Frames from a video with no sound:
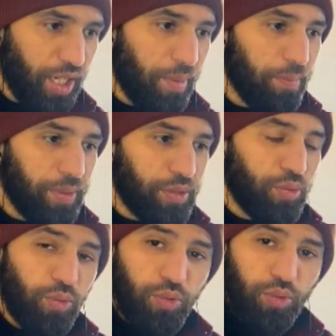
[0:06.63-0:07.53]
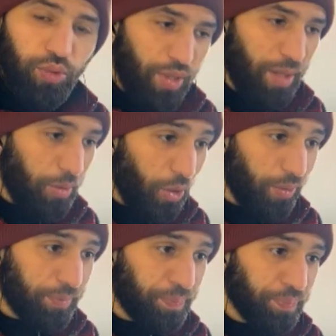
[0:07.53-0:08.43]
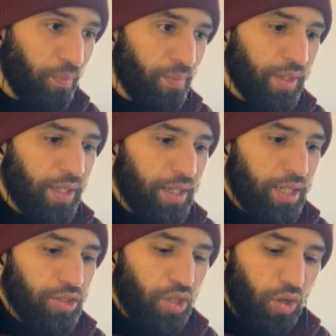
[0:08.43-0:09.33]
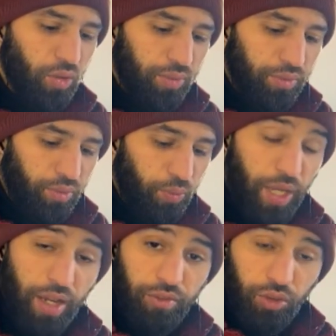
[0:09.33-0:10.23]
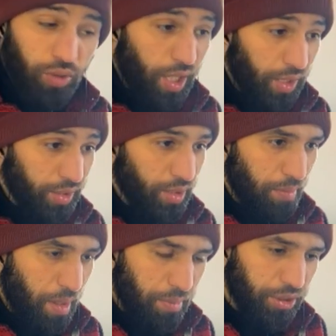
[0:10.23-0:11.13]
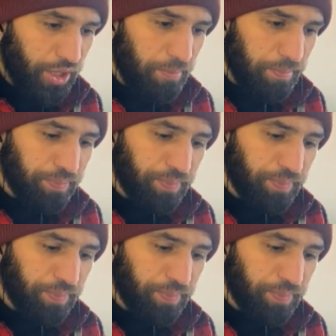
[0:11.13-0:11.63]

I'm happy to do to do them all. So we have new as the membership,